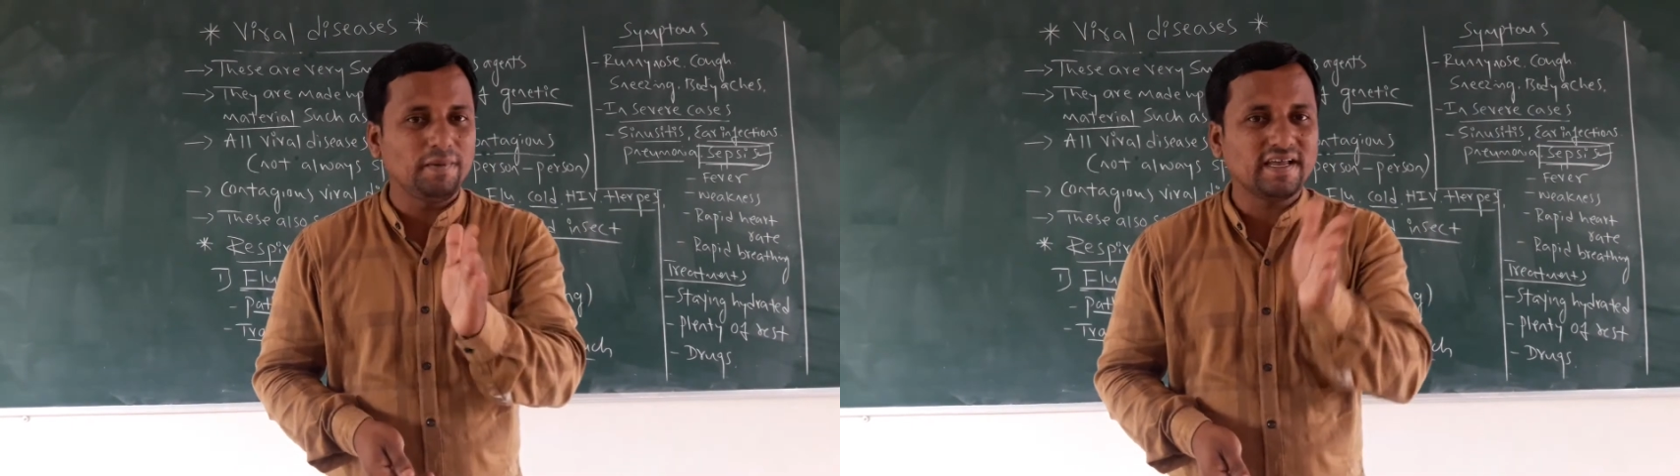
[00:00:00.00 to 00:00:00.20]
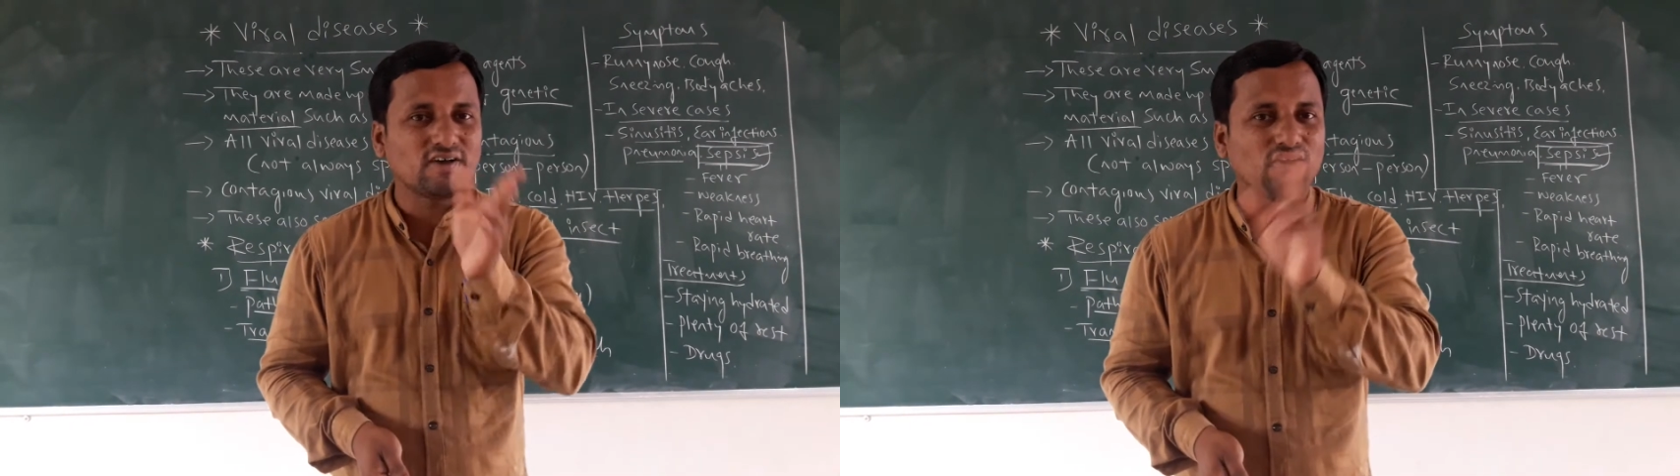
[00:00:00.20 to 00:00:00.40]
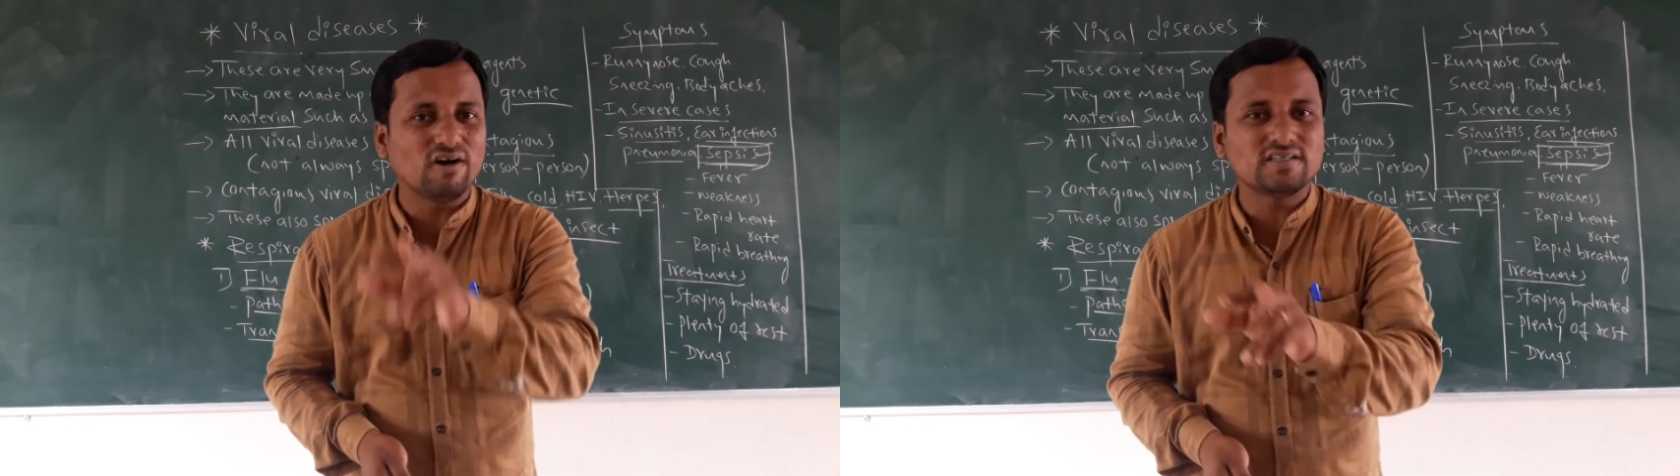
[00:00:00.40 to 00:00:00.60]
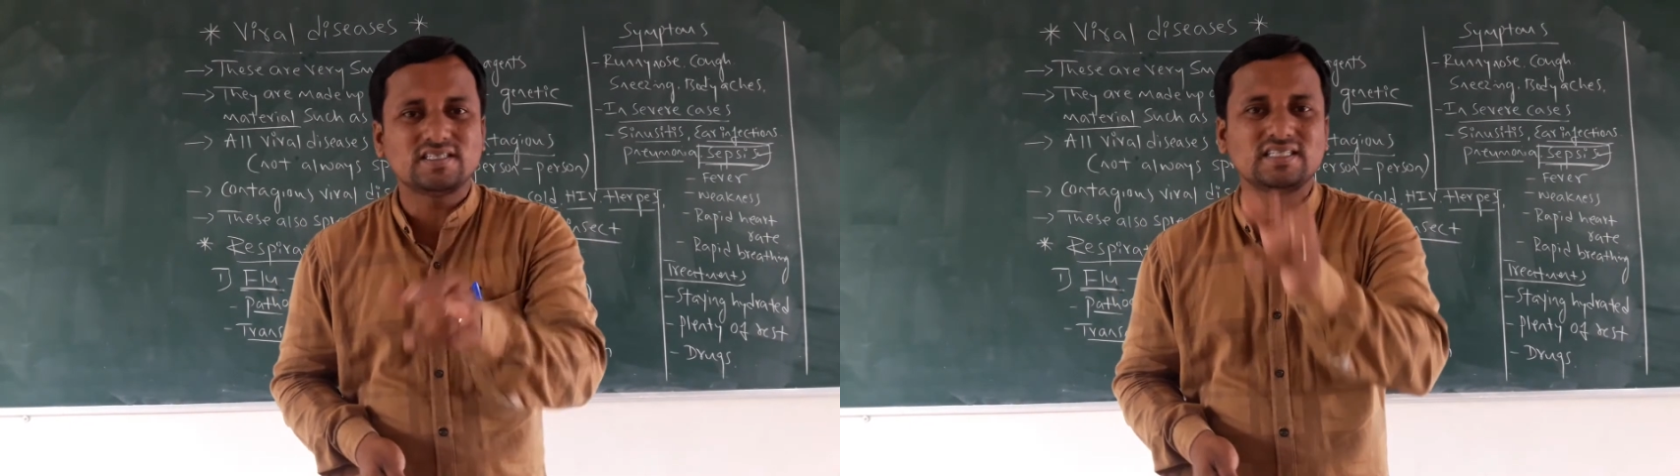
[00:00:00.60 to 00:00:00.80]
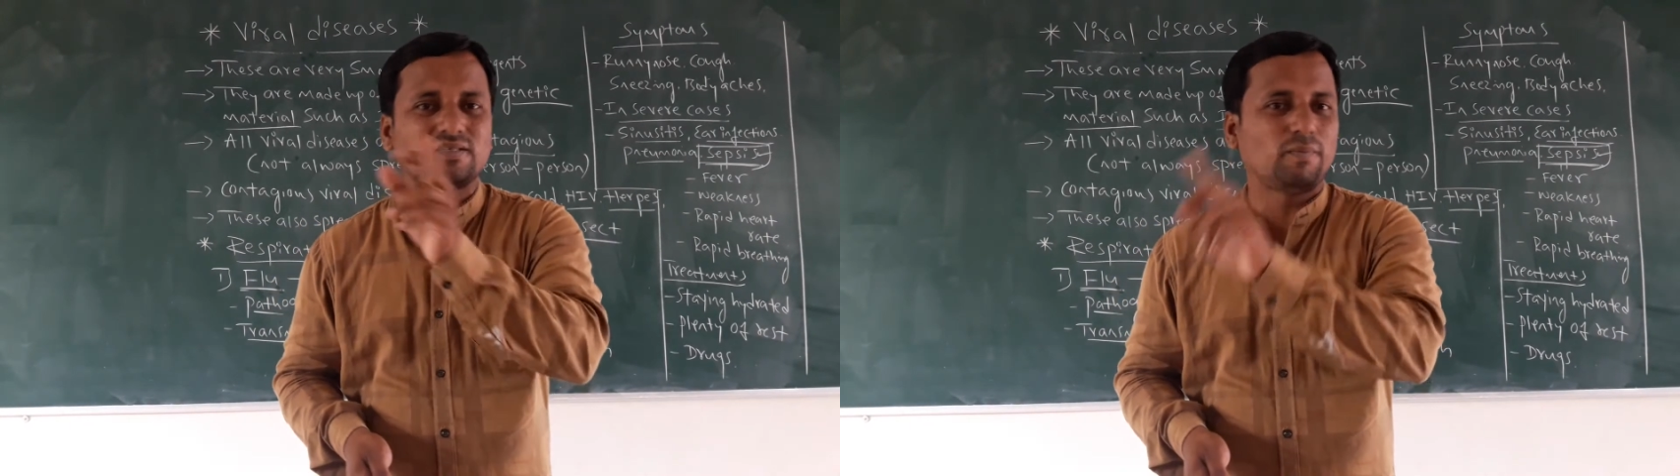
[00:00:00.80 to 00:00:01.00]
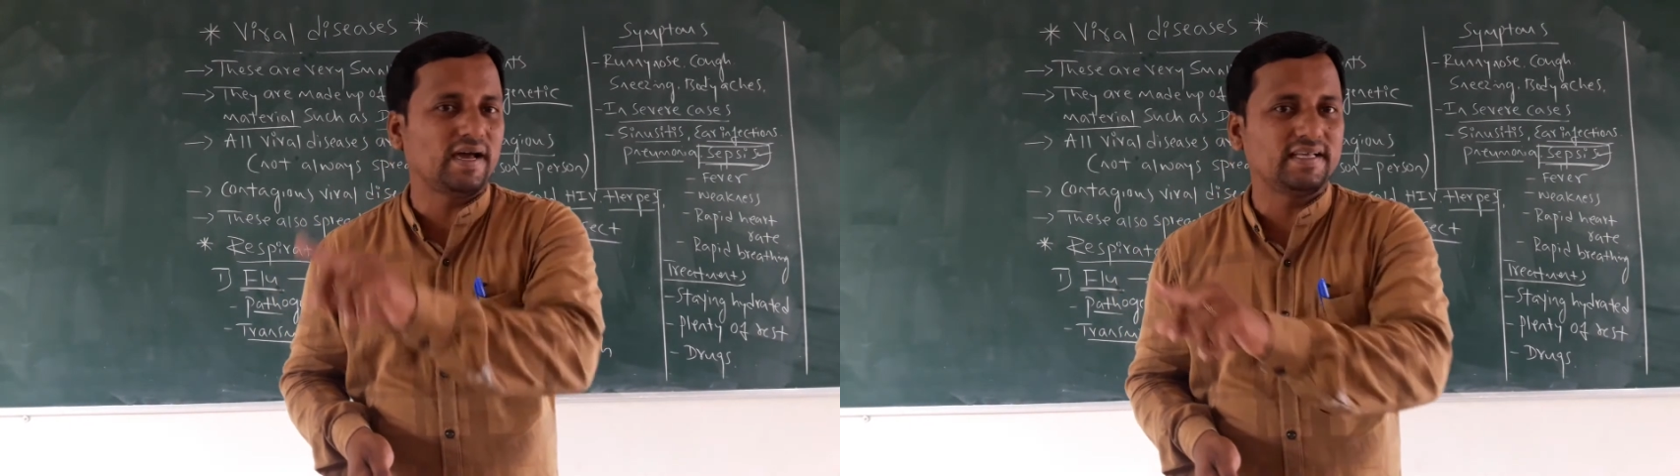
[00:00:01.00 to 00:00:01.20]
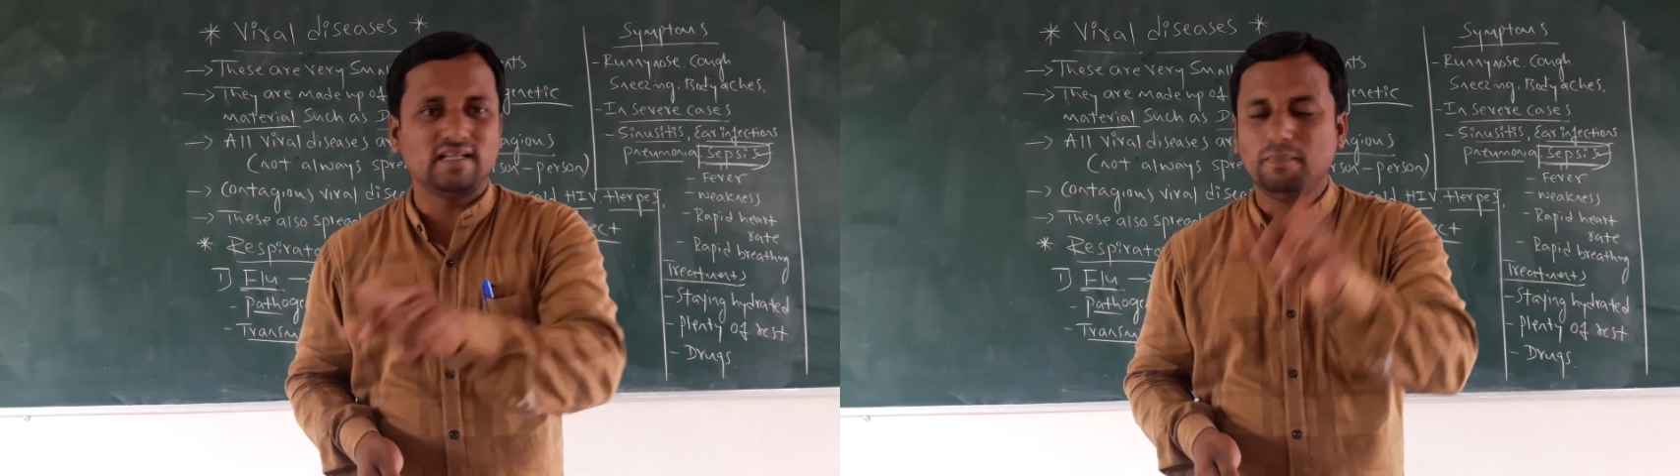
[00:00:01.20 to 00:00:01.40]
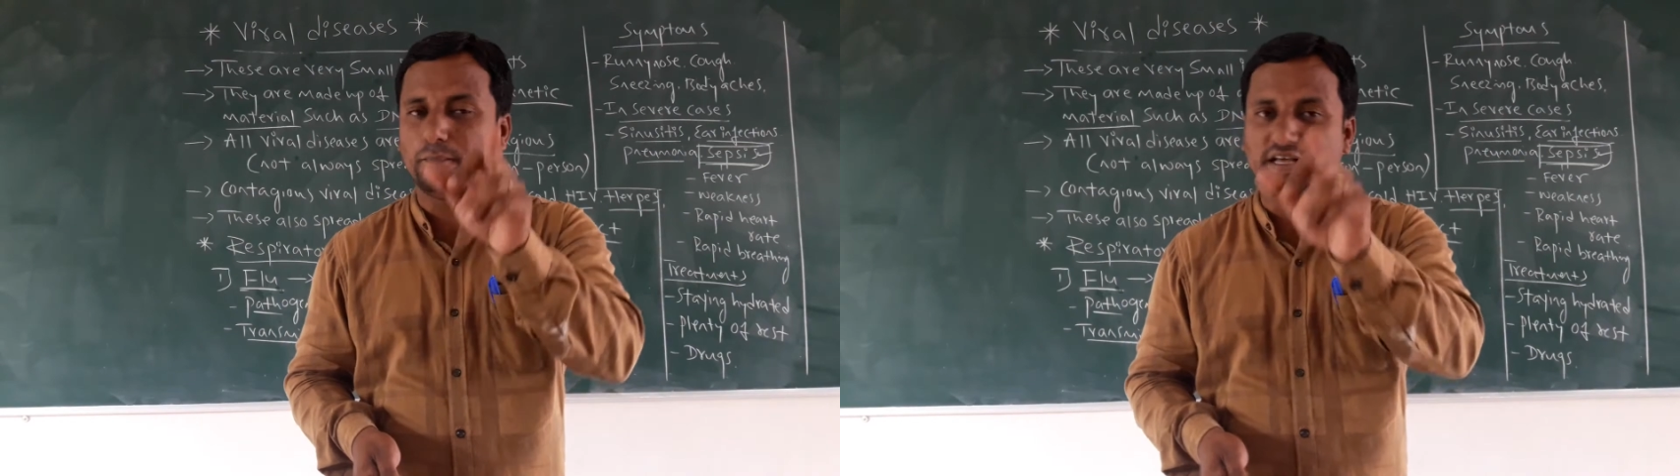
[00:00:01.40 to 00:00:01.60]
be causes by
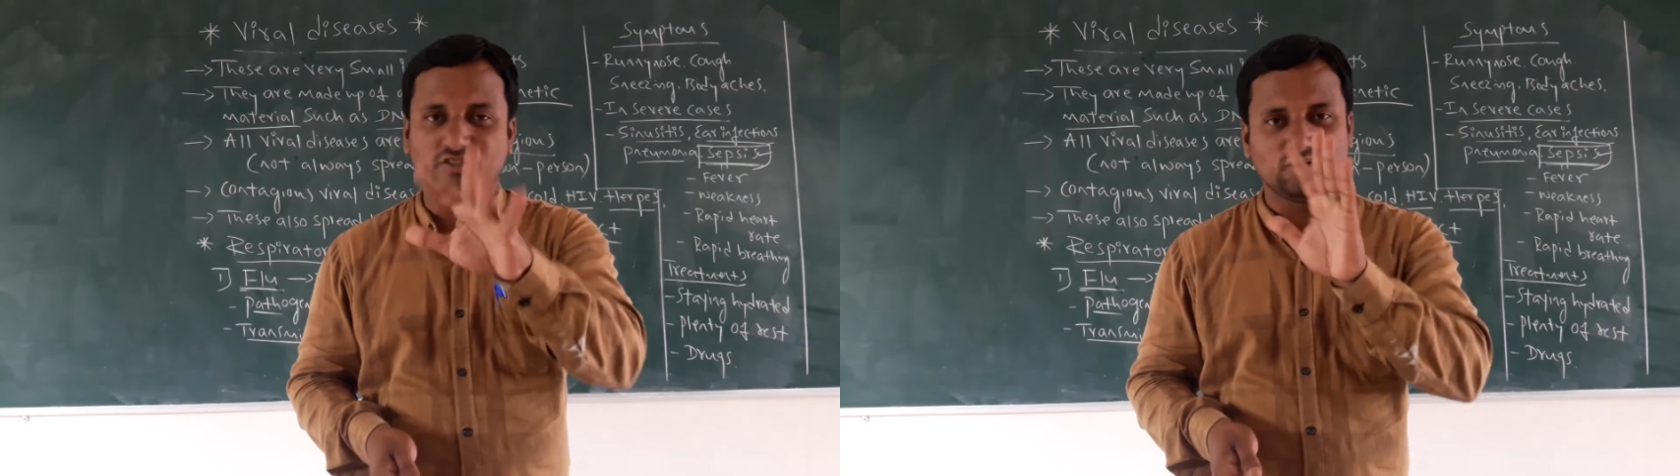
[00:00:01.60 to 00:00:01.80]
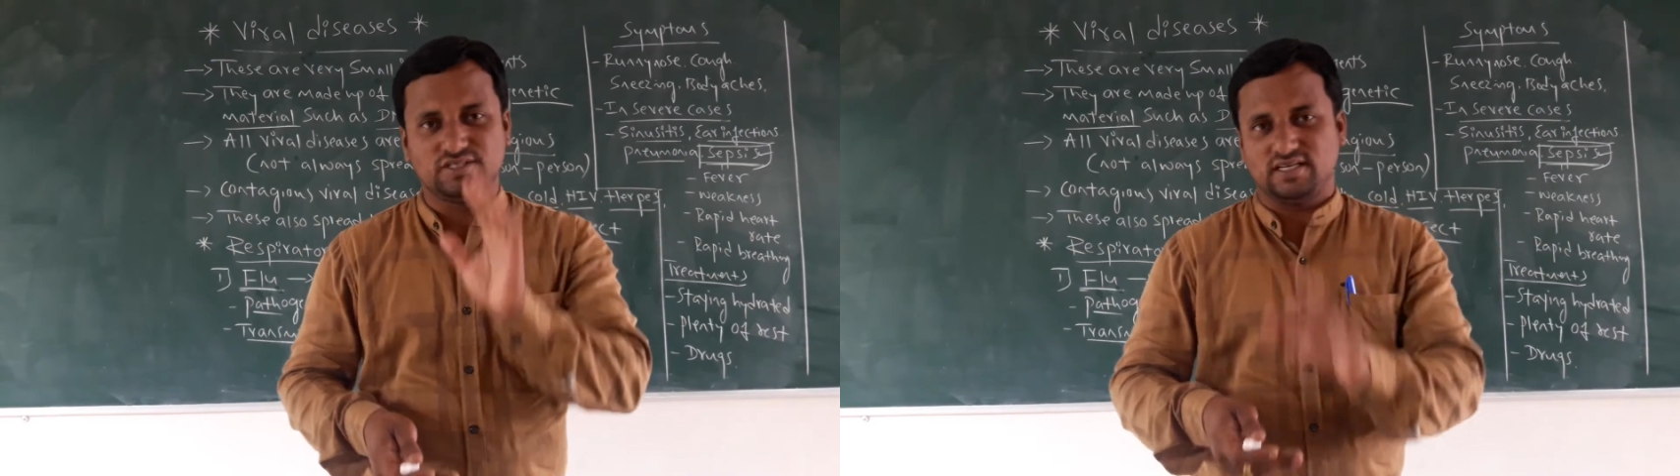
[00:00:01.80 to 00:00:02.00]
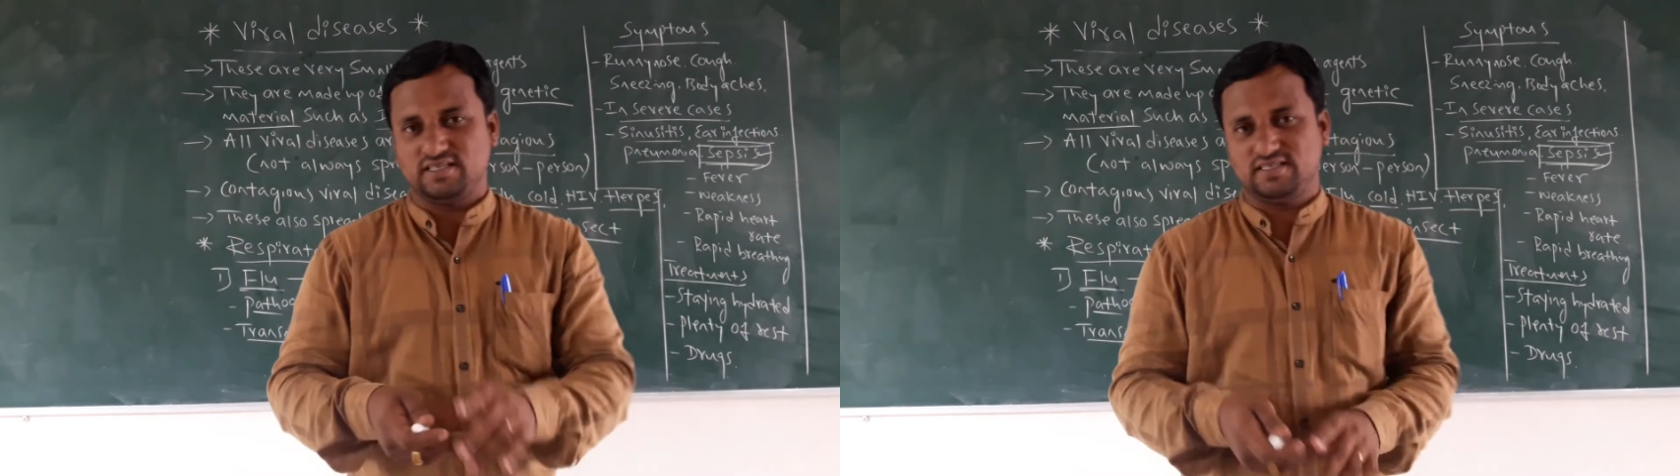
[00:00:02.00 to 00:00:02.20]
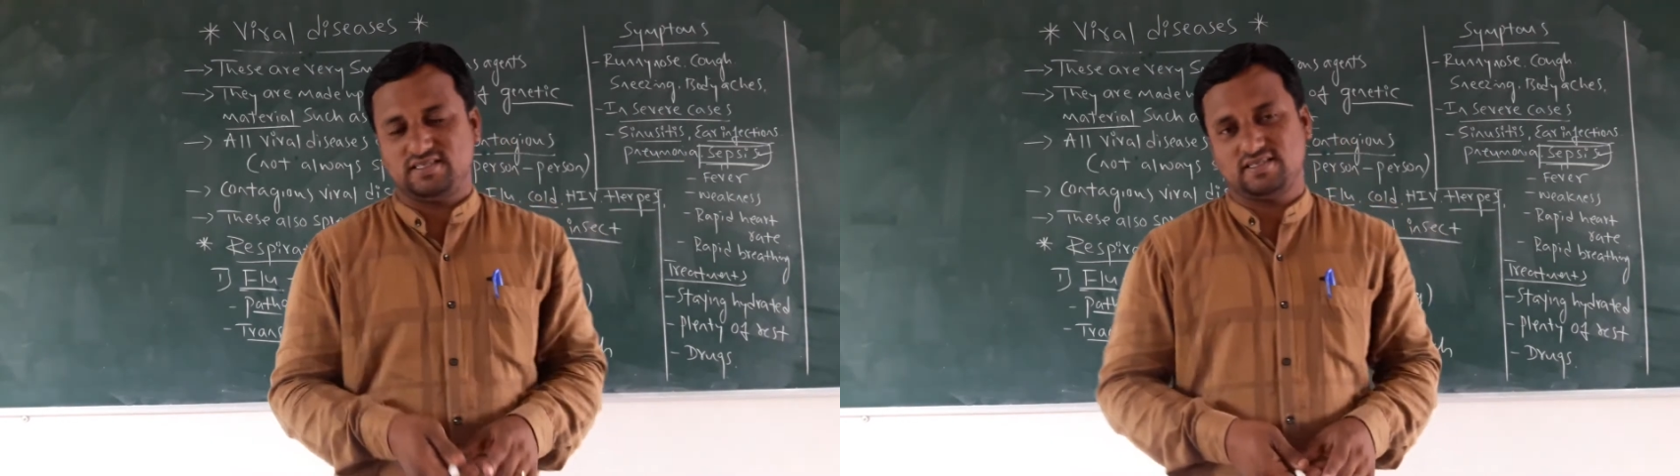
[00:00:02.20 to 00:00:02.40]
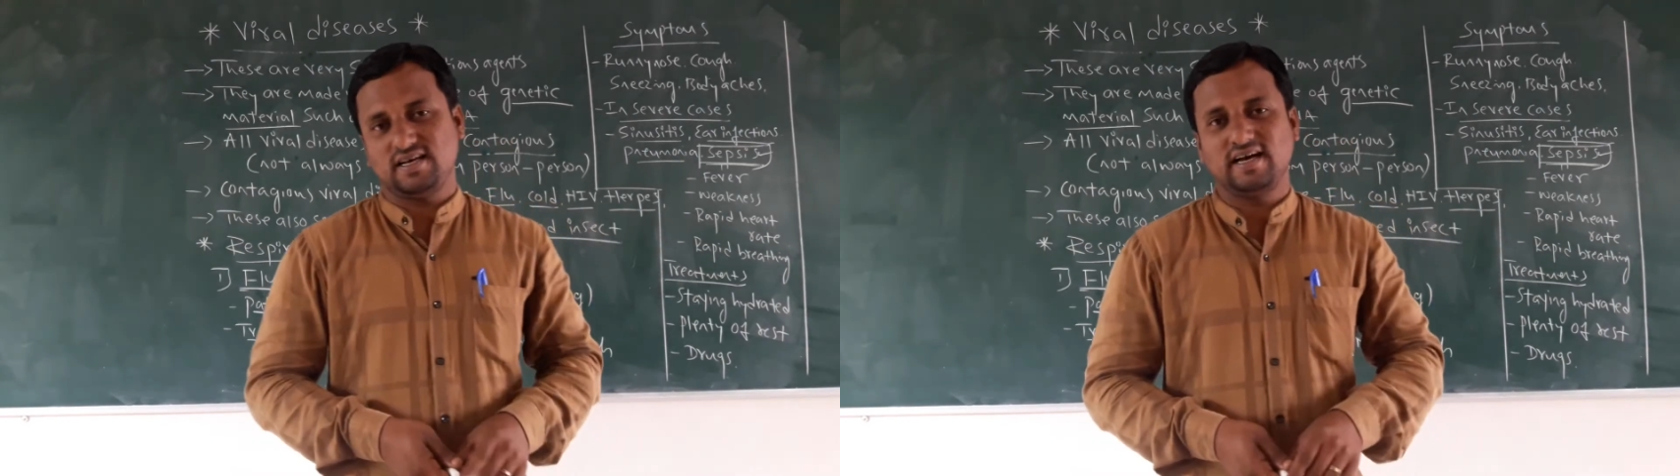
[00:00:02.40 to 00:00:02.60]
the pathogens.